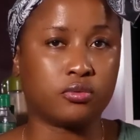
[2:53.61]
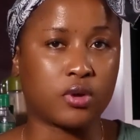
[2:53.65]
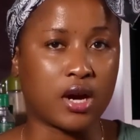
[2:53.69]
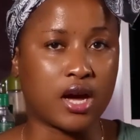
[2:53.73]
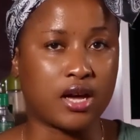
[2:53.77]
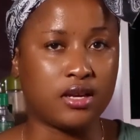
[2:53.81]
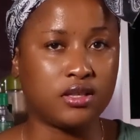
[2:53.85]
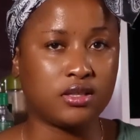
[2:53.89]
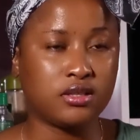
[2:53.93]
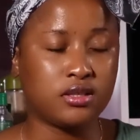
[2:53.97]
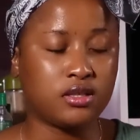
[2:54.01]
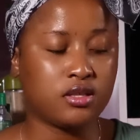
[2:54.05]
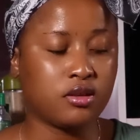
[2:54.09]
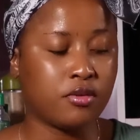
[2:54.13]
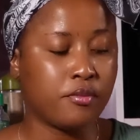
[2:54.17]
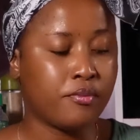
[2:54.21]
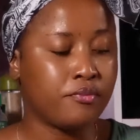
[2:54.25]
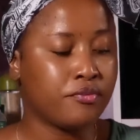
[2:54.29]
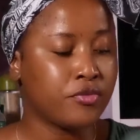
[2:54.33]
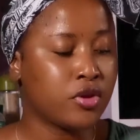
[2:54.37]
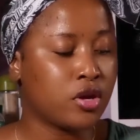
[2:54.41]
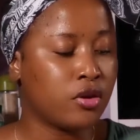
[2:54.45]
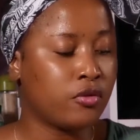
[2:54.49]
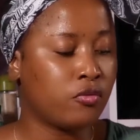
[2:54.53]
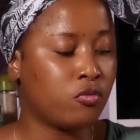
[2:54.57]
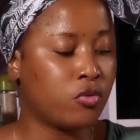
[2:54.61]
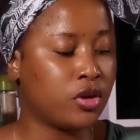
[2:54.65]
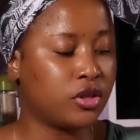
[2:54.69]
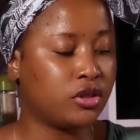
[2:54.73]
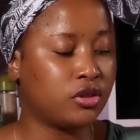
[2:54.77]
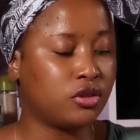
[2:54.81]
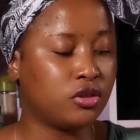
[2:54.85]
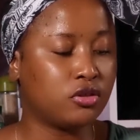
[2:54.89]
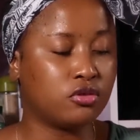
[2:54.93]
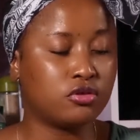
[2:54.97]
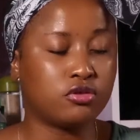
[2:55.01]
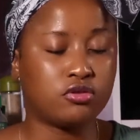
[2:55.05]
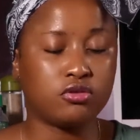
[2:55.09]
right when
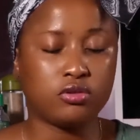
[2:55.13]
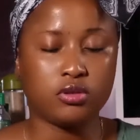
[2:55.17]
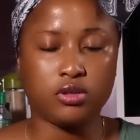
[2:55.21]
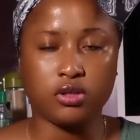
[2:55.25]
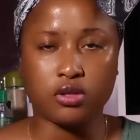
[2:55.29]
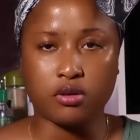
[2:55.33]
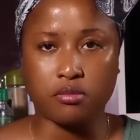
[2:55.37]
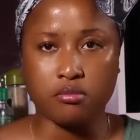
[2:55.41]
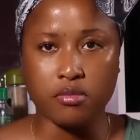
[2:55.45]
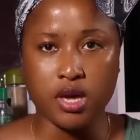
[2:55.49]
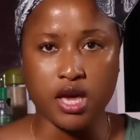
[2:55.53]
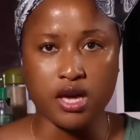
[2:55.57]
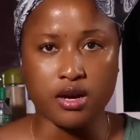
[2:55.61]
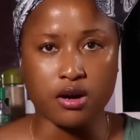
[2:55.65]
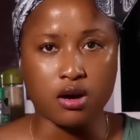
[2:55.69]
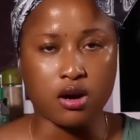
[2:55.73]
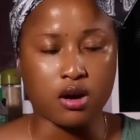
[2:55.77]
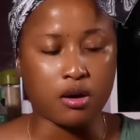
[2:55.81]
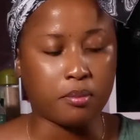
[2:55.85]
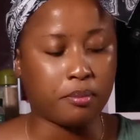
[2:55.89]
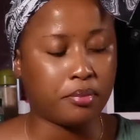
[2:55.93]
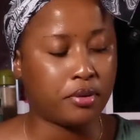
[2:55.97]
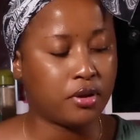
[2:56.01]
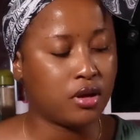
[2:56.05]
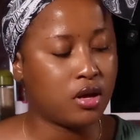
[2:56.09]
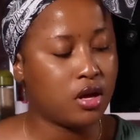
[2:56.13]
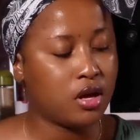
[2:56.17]
you're doing your makeup,